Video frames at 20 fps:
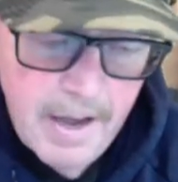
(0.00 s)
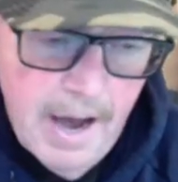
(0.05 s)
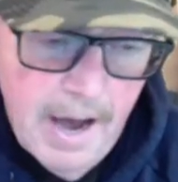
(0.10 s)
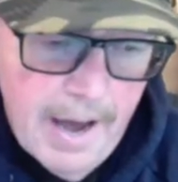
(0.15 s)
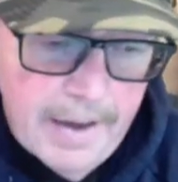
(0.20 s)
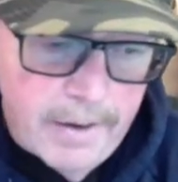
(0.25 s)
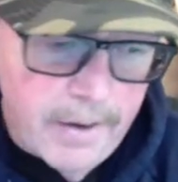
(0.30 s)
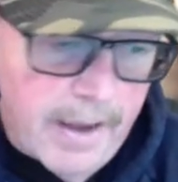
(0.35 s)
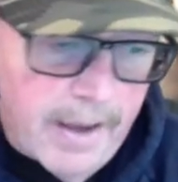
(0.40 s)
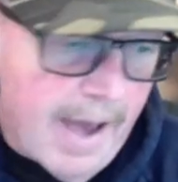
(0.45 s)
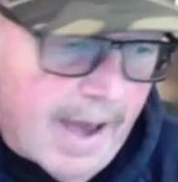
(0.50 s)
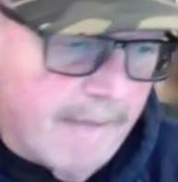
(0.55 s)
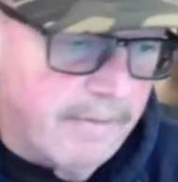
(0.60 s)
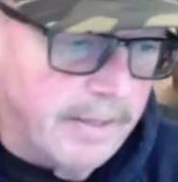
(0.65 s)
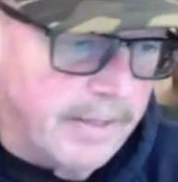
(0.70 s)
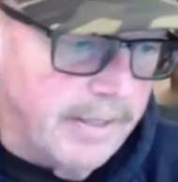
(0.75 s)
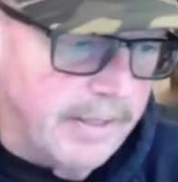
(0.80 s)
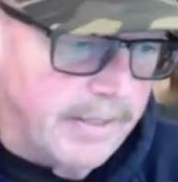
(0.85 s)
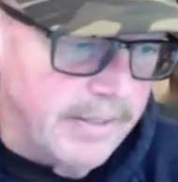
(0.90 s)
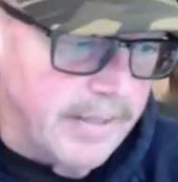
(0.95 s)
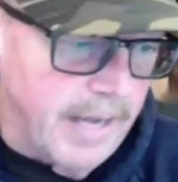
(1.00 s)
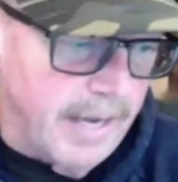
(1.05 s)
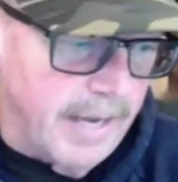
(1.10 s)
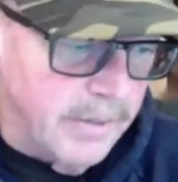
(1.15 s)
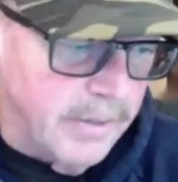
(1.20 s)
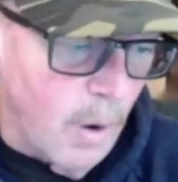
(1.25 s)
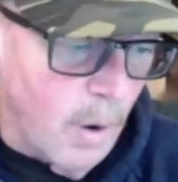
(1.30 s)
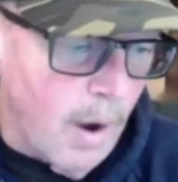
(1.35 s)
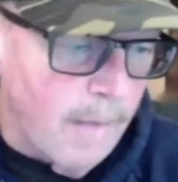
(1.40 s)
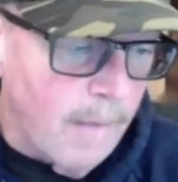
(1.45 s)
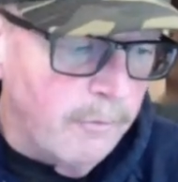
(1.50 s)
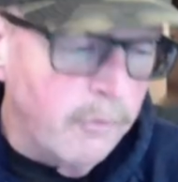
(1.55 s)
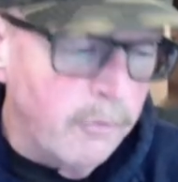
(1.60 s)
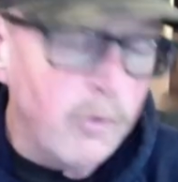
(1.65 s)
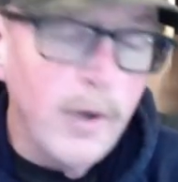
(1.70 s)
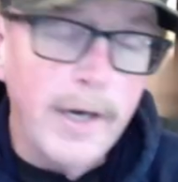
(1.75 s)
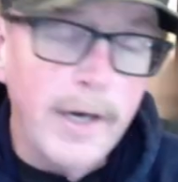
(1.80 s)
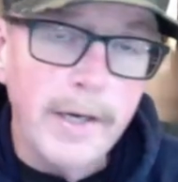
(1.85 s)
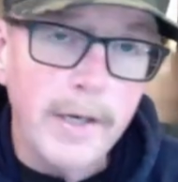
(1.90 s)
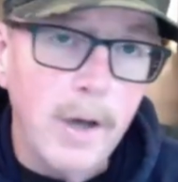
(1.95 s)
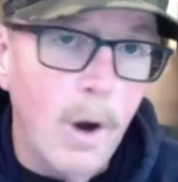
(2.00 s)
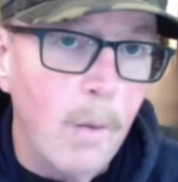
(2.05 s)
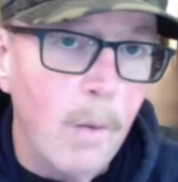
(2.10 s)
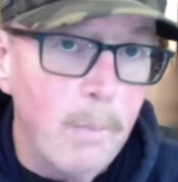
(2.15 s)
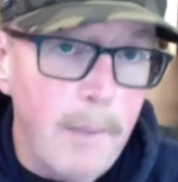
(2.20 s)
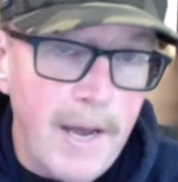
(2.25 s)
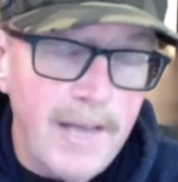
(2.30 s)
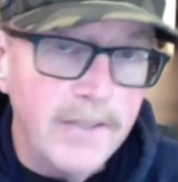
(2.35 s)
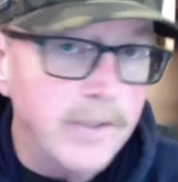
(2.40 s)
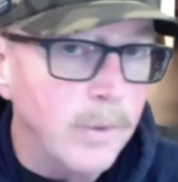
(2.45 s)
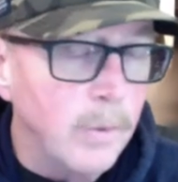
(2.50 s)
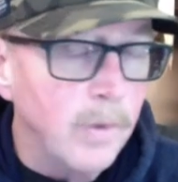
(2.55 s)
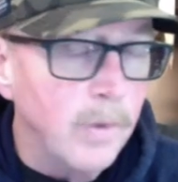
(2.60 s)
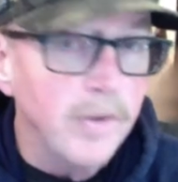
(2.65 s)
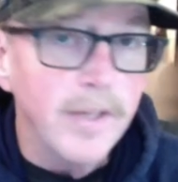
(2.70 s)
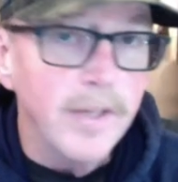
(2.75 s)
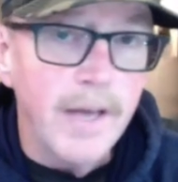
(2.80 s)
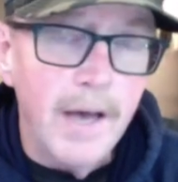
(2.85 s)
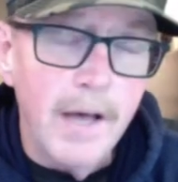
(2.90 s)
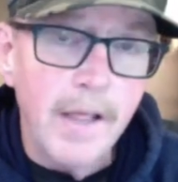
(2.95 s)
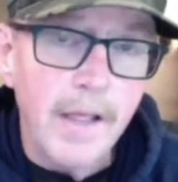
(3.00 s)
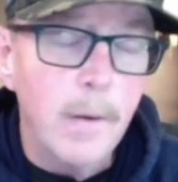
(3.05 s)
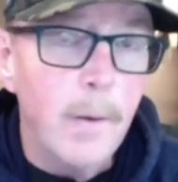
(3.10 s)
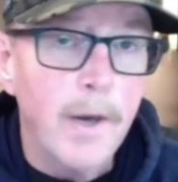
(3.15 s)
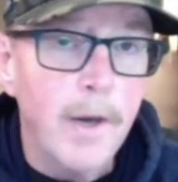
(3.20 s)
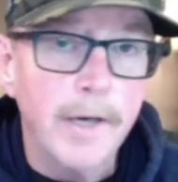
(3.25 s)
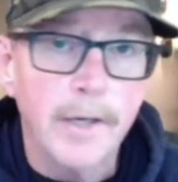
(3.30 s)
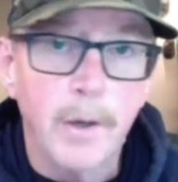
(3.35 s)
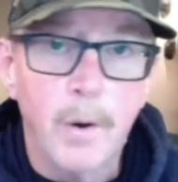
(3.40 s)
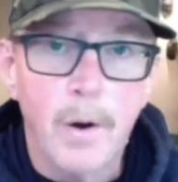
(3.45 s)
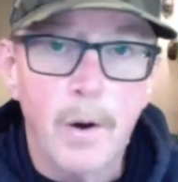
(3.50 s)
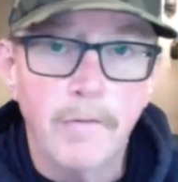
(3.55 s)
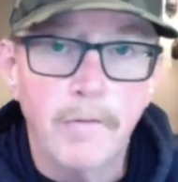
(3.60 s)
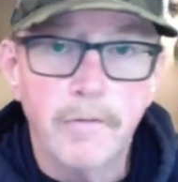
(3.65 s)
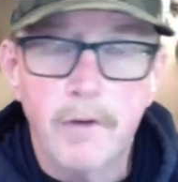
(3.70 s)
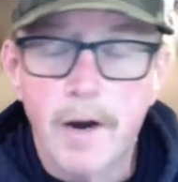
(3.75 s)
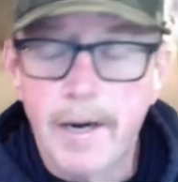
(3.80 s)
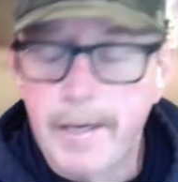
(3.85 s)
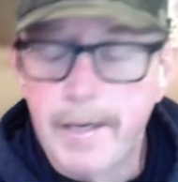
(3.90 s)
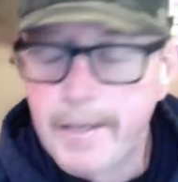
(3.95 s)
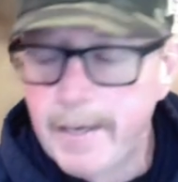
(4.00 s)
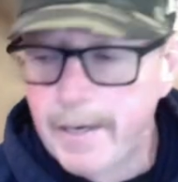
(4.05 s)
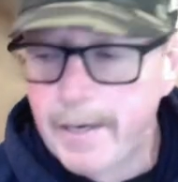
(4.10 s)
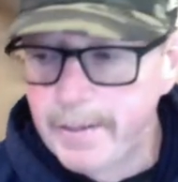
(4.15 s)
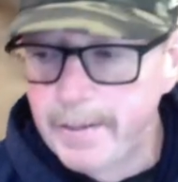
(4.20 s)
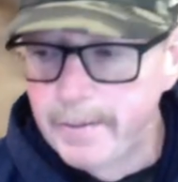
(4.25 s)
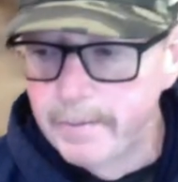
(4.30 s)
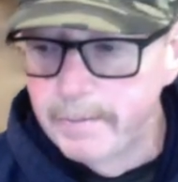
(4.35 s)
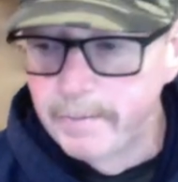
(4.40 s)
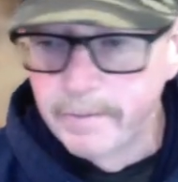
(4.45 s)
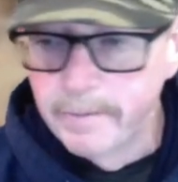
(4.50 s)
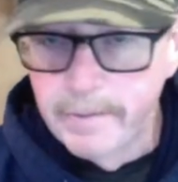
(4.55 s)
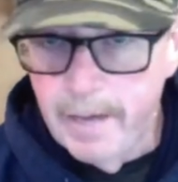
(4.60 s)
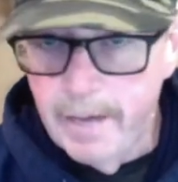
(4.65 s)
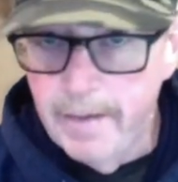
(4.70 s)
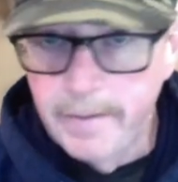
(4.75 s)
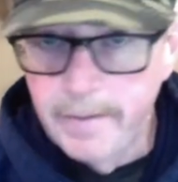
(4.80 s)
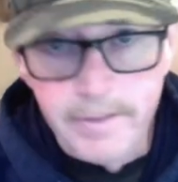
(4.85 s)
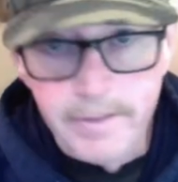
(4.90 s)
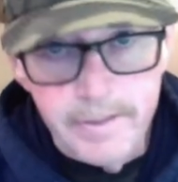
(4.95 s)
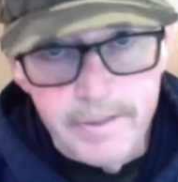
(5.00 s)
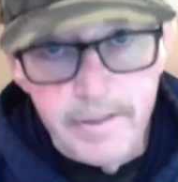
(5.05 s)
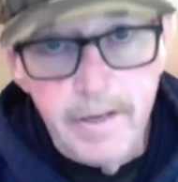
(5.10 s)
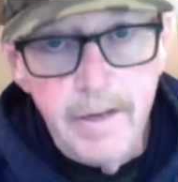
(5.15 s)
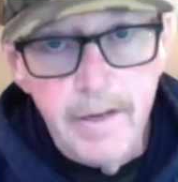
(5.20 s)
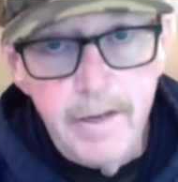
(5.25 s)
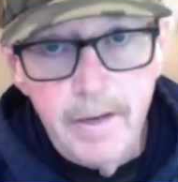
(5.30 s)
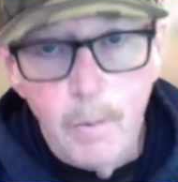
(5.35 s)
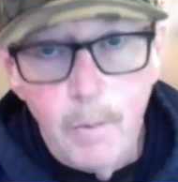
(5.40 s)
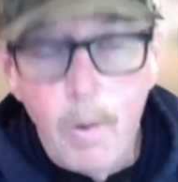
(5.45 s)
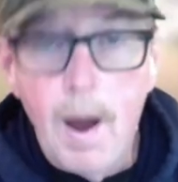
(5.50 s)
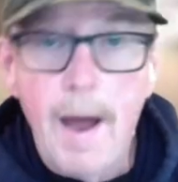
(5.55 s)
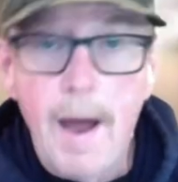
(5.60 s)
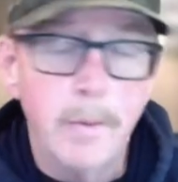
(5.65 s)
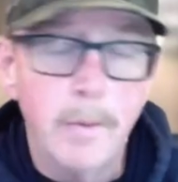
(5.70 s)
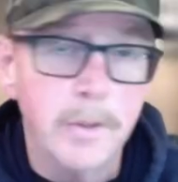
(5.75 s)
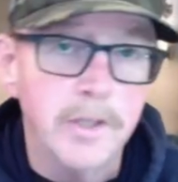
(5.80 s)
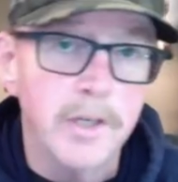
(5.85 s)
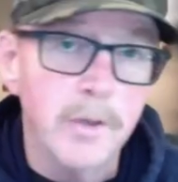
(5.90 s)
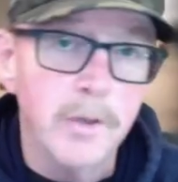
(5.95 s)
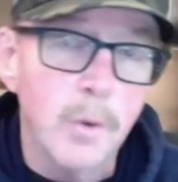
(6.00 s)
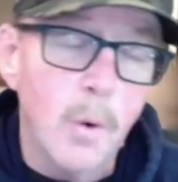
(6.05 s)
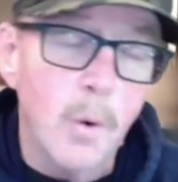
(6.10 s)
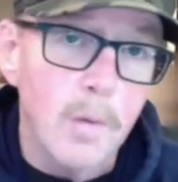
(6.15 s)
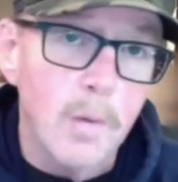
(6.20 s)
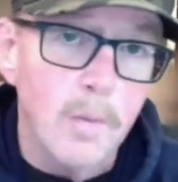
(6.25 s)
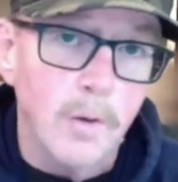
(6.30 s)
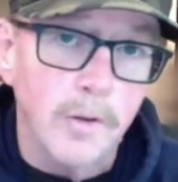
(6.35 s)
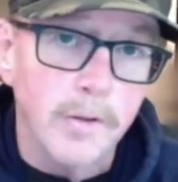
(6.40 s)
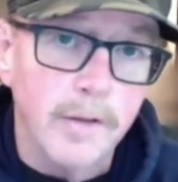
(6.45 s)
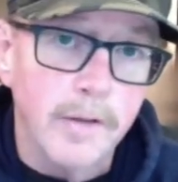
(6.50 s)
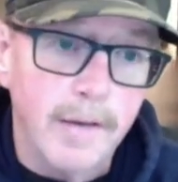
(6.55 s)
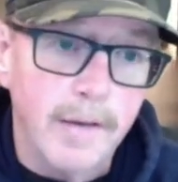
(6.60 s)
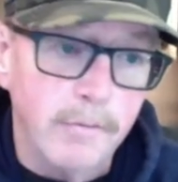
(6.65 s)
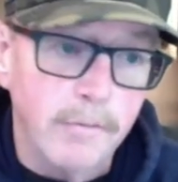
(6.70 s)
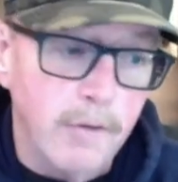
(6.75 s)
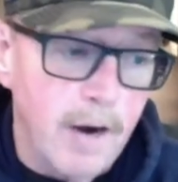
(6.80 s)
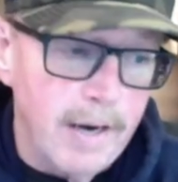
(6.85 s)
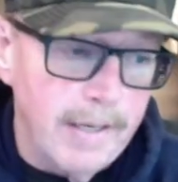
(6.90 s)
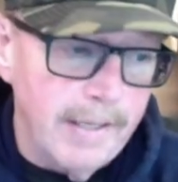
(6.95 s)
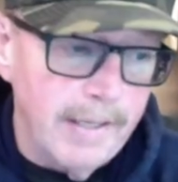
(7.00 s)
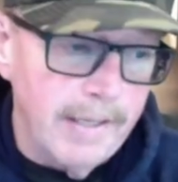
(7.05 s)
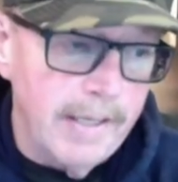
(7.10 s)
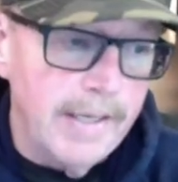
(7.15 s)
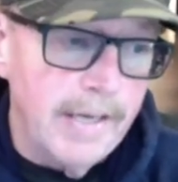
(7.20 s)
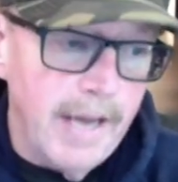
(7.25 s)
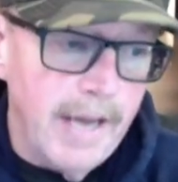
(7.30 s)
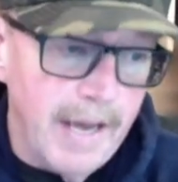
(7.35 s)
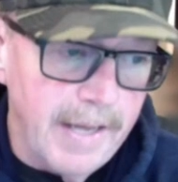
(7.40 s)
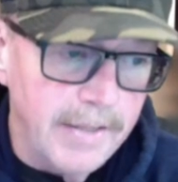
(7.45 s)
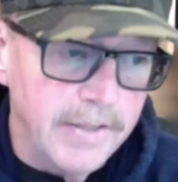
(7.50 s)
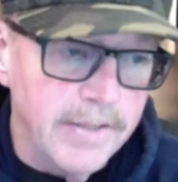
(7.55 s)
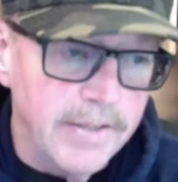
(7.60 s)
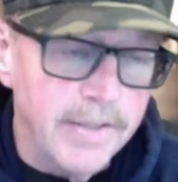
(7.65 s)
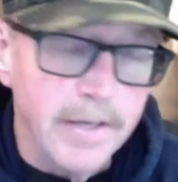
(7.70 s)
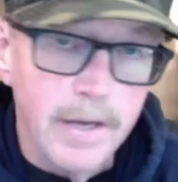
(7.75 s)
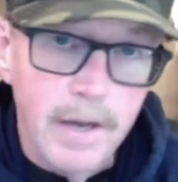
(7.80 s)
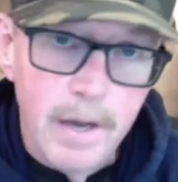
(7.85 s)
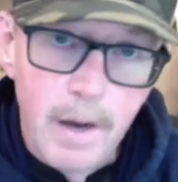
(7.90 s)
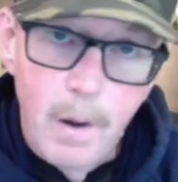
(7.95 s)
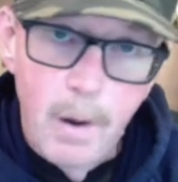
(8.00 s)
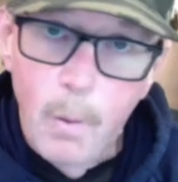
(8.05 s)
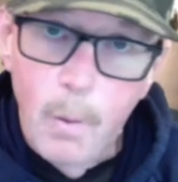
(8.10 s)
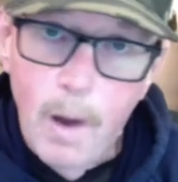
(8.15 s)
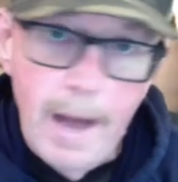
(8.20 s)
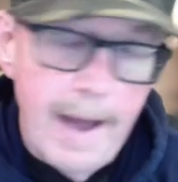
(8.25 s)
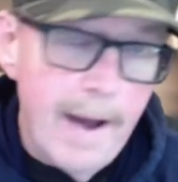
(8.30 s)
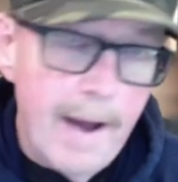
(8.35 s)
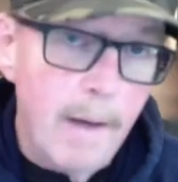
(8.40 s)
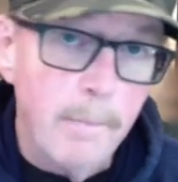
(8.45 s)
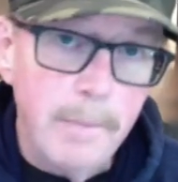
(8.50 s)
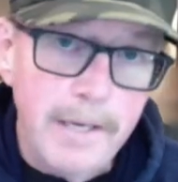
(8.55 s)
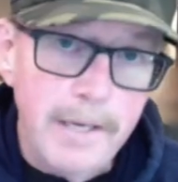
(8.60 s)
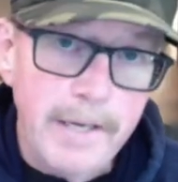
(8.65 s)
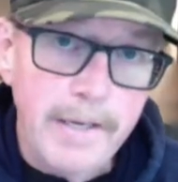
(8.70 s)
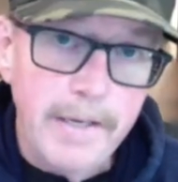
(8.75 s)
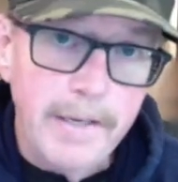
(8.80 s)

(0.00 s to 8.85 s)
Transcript: I don't have it these days. So I'm free to go basically where the hell I want to go on Friday night. Hence why I was a normal on Friday, and hence why I'll be